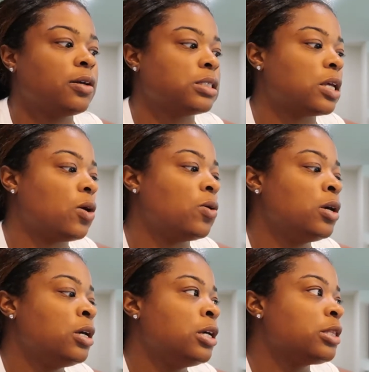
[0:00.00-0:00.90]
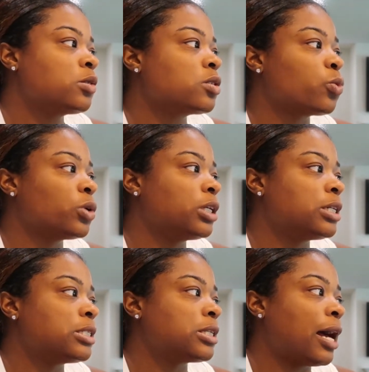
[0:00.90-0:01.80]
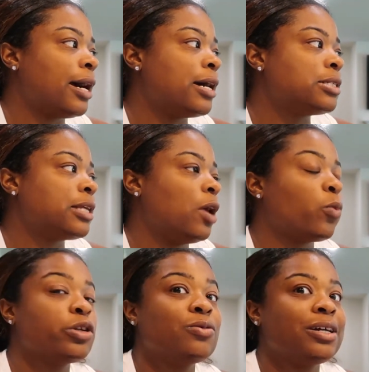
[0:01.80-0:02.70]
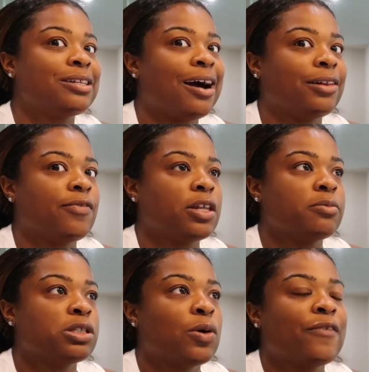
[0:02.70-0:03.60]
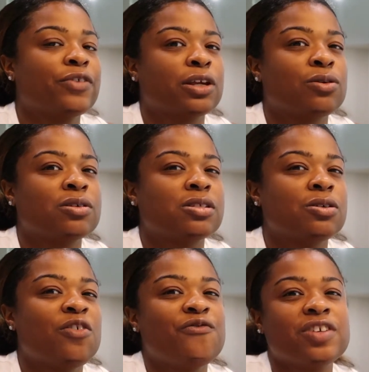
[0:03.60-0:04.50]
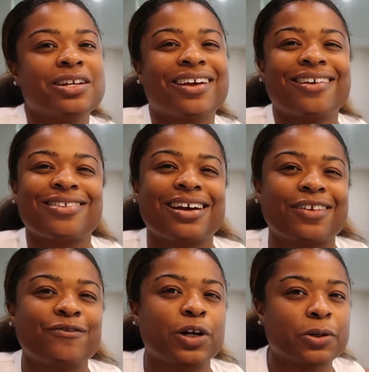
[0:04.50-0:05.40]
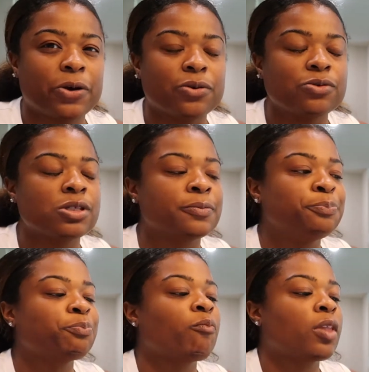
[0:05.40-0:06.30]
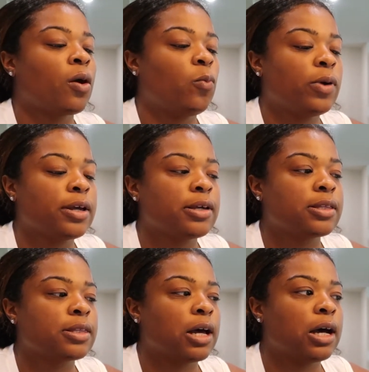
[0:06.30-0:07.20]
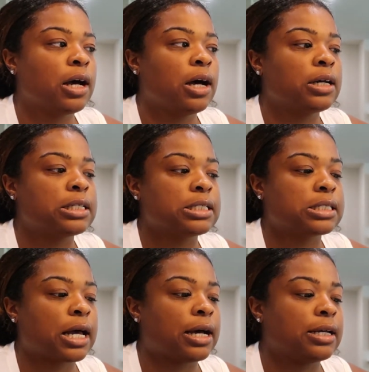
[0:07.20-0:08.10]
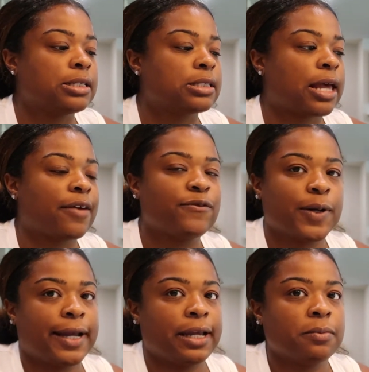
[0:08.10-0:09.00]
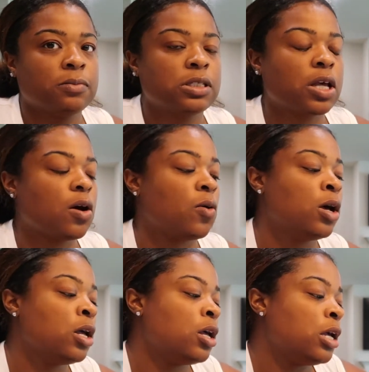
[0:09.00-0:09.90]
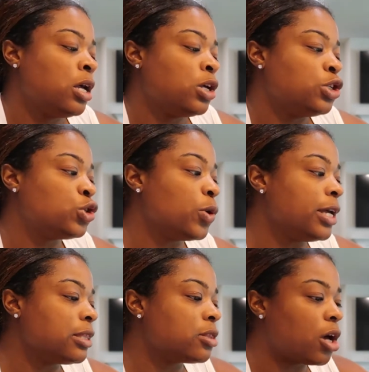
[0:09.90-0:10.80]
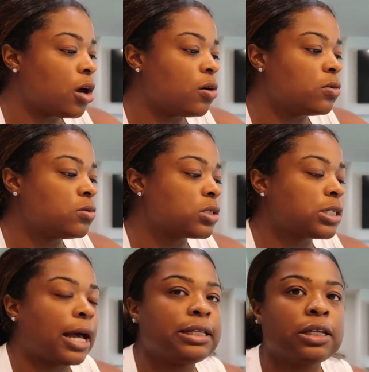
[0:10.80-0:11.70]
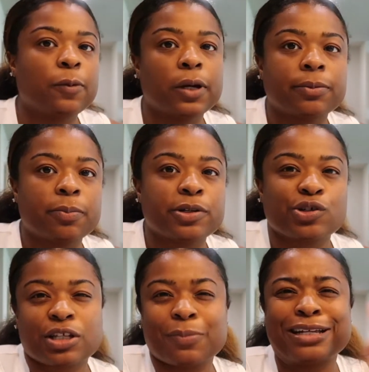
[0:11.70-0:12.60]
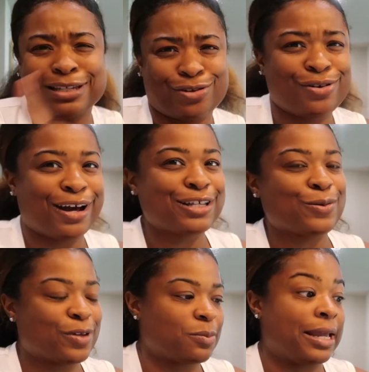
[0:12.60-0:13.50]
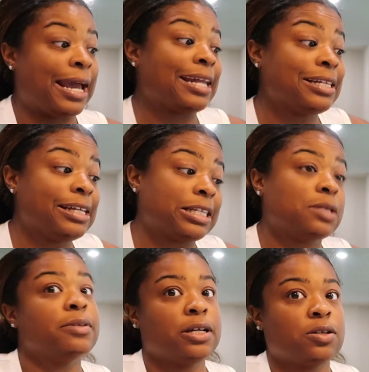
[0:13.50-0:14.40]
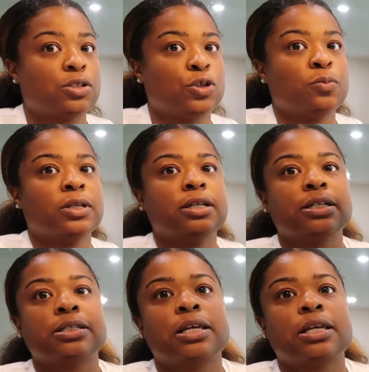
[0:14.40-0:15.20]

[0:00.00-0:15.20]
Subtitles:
So this is a really good size, and we're doing 9 of them. So I feel like you could still fit like a lot of photos with a good size like frame. So doing those, I need to go pick up the pictures, so I'm gonna take you guys with me, and I need to get some nails too, because